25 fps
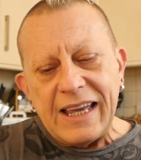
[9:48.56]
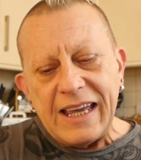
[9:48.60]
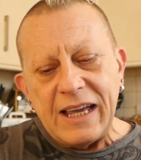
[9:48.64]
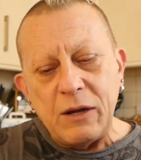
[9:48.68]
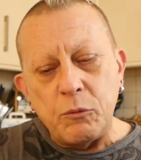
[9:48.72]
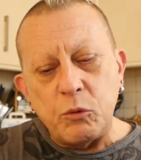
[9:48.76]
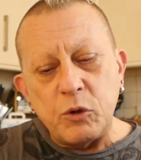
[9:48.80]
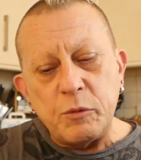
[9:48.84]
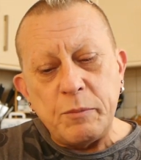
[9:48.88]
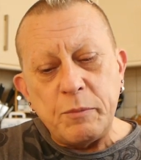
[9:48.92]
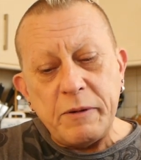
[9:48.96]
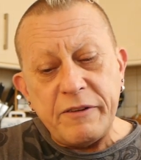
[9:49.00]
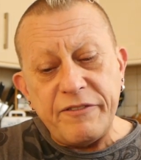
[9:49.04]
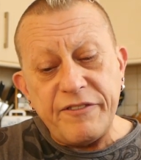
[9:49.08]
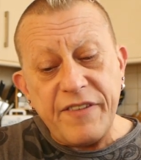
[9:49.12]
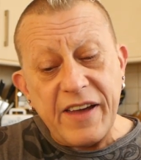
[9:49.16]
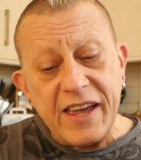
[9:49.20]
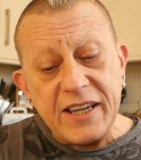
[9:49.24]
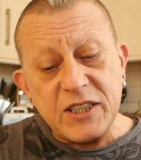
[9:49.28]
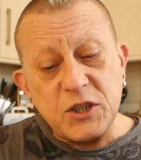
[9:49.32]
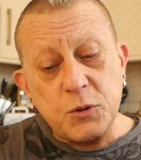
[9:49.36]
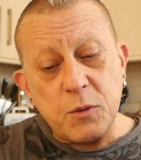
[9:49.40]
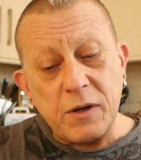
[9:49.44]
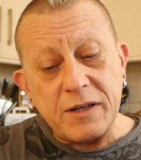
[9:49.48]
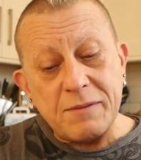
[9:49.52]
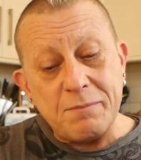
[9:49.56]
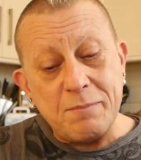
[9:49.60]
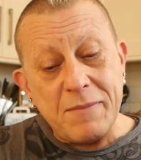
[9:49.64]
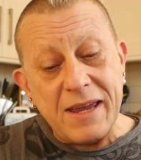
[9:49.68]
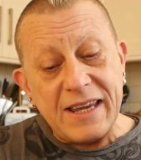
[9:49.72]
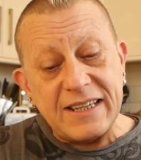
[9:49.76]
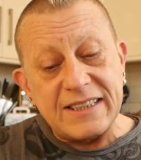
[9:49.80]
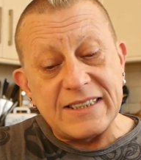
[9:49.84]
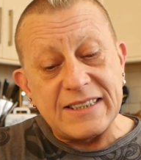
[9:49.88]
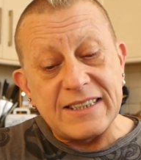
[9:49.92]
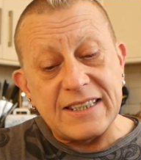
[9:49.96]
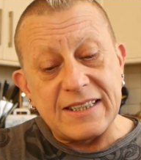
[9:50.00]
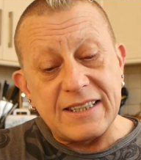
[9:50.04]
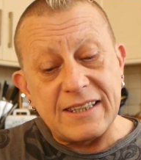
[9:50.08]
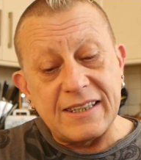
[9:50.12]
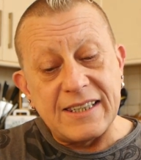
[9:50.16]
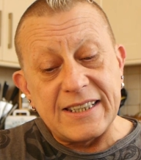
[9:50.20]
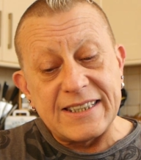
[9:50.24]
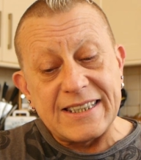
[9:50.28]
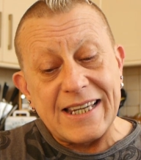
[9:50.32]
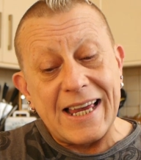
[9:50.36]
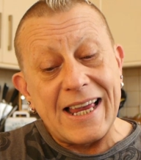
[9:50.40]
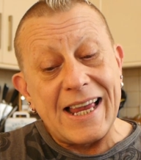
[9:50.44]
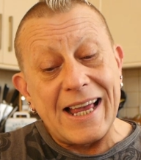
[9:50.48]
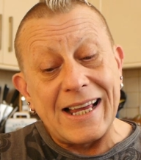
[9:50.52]
It would be fair to admit
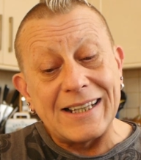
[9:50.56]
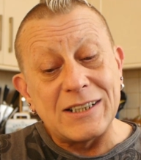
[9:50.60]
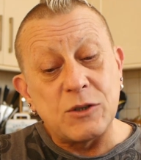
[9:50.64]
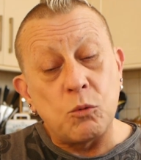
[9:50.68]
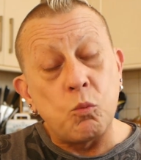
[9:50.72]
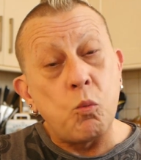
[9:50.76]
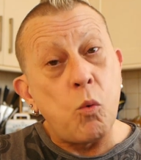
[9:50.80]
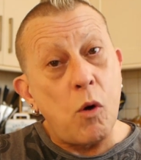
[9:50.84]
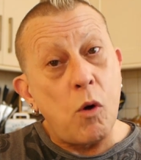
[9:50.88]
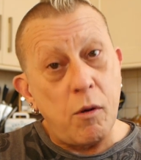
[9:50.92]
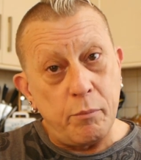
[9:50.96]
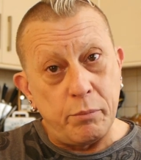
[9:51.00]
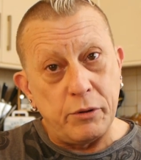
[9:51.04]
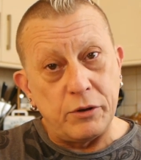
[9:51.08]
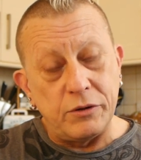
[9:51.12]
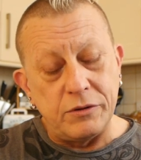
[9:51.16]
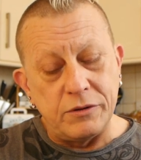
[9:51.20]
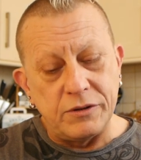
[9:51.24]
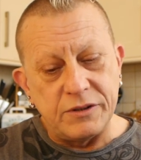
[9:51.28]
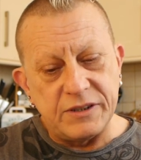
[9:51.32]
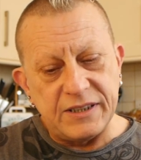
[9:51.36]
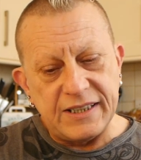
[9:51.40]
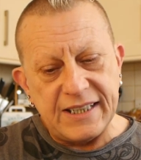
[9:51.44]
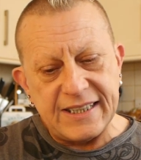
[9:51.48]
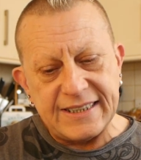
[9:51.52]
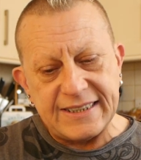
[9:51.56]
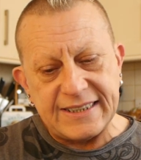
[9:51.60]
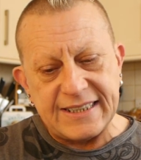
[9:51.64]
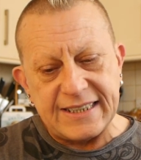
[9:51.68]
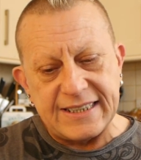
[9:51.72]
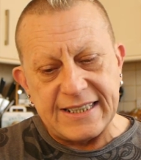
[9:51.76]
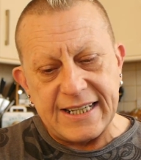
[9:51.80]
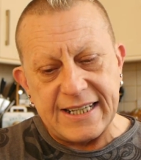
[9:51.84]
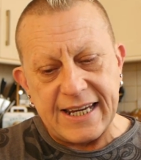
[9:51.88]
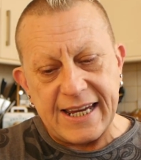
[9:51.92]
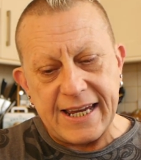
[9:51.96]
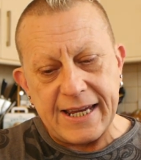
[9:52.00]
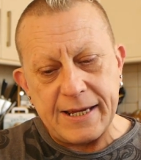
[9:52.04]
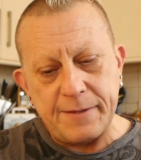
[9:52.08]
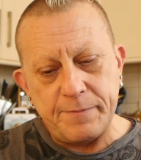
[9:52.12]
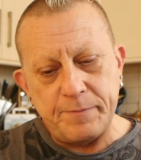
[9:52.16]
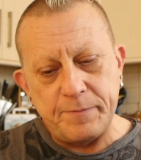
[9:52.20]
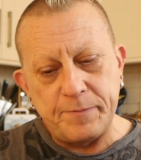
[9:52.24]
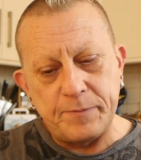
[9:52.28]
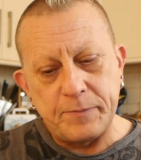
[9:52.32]
that I had a wobble yesterday.